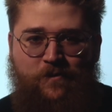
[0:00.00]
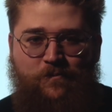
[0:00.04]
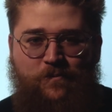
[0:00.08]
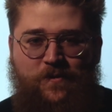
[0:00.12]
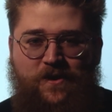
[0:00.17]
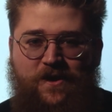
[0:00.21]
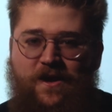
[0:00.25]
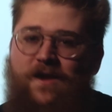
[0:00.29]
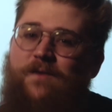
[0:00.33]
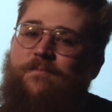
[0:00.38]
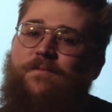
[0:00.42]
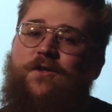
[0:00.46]

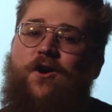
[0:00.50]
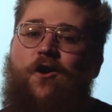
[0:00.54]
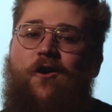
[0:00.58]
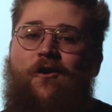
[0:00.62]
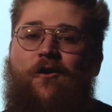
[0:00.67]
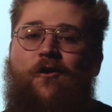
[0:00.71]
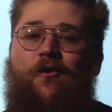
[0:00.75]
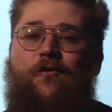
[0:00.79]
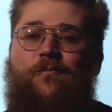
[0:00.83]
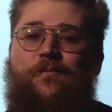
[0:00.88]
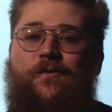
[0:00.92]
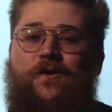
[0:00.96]
became the
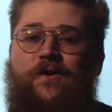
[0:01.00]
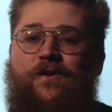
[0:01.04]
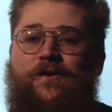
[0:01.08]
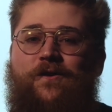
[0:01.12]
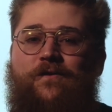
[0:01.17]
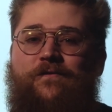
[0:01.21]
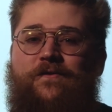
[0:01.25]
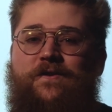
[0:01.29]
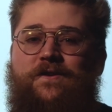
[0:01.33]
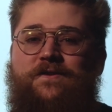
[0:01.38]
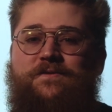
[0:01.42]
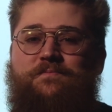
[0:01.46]
hallmark
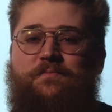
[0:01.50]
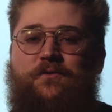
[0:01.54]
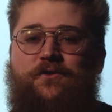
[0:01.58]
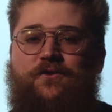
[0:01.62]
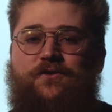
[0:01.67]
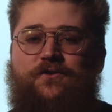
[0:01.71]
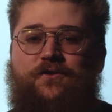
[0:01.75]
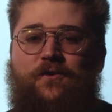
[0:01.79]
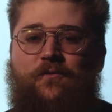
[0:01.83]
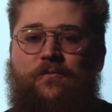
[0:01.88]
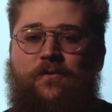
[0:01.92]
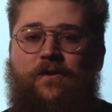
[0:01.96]
of his
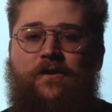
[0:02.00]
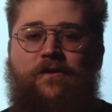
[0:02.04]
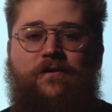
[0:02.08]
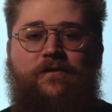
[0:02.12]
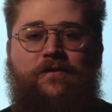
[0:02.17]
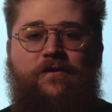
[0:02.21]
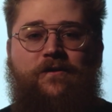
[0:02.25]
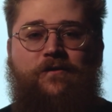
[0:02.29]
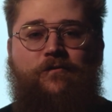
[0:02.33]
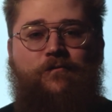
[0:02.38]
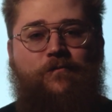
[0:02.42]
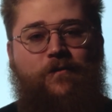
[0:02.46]
persona
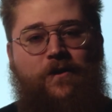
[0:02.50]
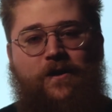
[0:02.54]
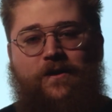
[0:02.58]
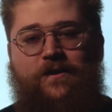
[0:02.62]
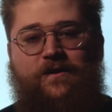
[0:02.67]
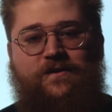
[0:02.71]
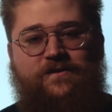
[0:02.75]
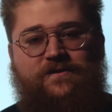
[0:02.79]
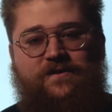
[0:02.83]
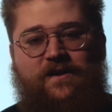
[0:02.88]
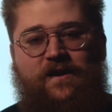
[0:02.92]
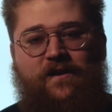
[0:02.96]
and
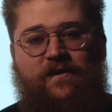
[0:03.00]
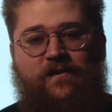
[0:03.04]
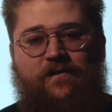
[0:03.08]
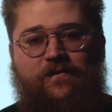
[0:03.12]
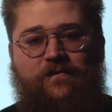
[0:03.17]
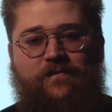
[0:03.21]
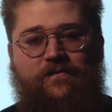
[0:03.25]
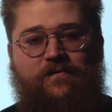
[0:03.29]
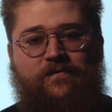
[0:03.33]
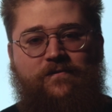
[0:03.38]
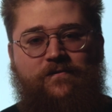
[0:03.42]
writing style.